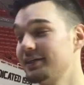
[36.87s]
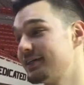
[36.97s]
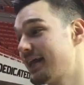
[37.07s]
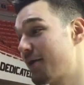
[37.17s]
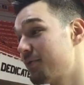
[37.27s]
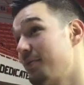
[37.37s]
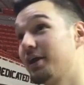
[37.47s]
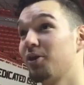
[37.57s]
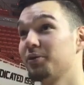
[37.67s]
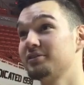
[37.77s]
and how he
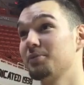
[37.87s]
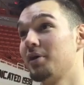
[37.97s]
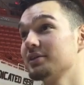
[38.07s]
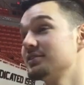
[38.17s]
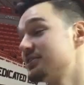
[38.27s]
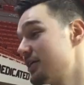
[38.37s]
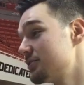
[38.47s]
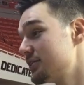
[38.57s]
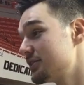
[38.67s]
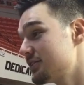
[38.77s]
made it all the way to the Boston
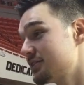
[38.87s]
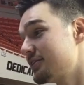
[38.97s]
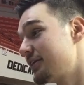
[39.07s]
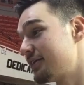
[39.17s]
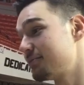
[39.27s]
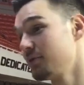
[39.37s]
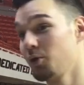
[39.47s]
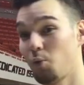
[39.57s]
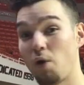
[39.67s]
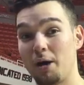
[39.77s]
Celtics, and then
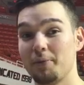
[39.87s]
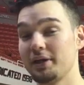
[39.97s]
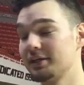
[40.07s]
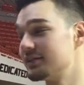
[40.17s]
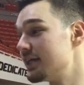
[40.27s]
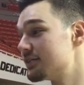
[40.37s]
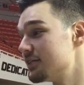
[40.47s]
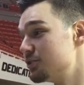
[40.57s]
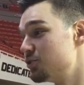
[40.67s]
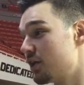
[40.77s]
while being
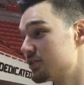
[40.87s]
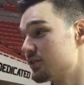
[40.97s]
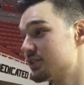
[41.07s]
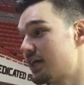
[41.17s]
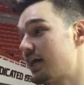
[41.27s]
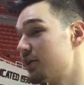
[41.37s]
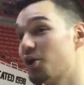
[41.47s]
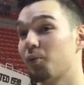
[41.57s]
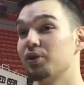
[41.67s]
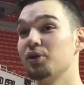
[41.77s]
addicted to drugs on the side, and
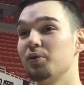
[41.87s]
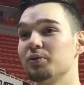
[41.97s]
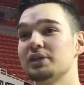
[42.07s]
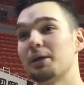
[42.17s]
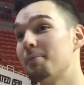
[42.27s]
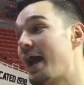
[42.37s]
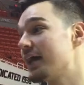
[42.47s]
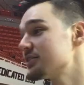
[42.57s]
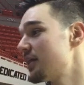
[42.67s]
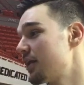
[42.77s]
no one knew, and it was like
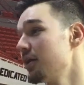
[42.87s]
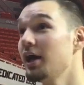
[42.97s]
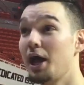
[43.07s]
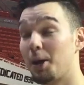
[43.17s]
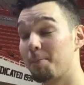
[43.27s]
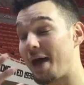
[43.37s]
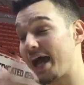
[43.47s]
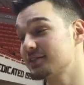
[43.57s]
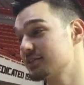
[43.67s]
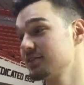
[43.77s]
a
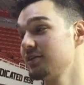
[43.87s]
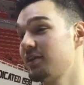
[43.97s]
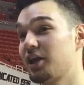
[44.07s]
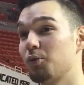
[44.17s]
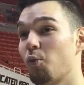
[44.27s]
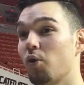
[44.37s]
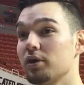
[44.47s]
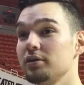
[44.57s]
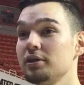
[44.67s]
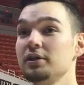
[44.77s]
mask that he
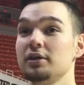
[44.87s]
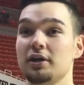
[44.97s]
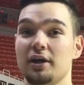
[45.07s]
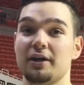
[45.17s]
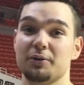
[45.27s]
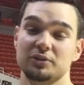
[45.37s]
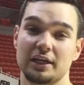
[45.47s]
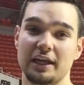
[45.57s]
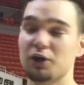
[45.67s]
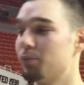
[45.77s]
wore, and it was
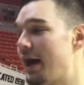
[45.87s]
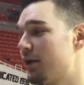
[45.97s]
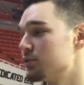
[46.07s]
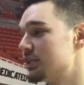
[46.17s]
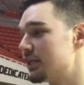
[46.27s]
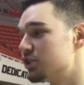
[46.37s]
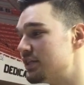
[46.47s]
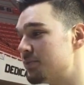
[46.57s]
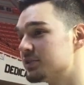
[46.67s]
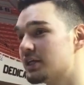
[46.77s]
like inner battles and inner
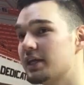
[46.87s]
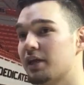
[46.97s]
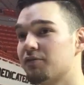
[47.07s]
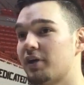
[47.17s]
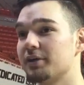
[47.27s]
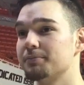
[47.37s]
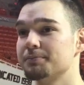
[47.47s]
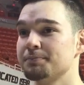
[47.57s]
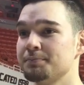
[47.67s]
demons that he had to fight.